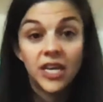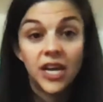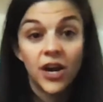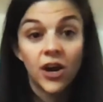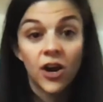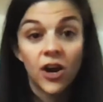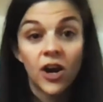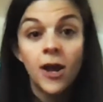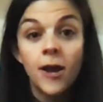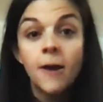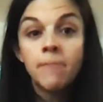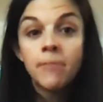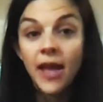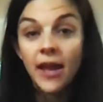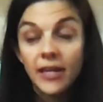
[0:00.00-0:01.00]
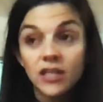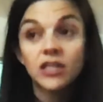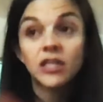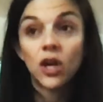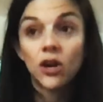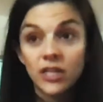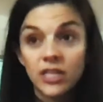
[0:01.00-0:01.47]
a year. And
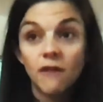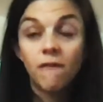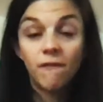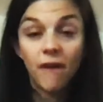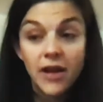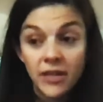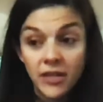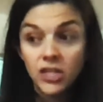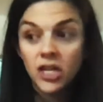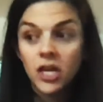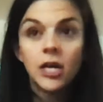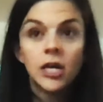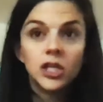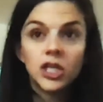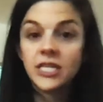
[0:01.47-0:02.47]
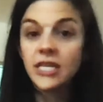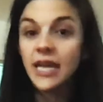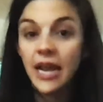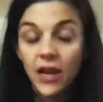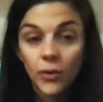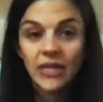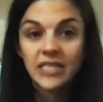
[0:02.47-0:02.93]
it's started to fund just an
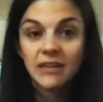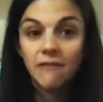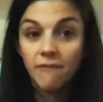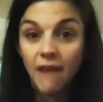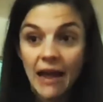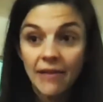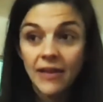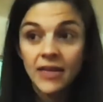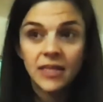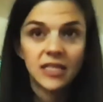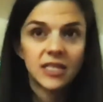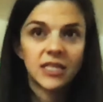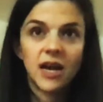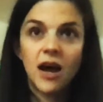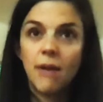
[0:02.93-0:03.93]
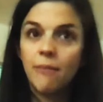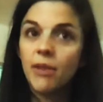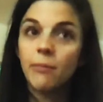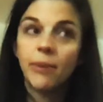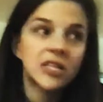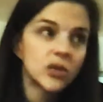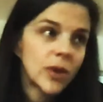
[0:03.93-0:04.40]
increase in violence.
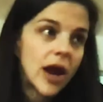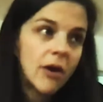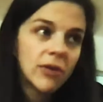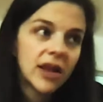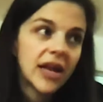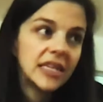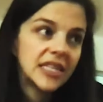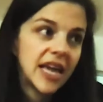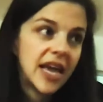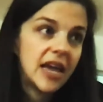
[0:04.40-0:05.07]
The bus route that I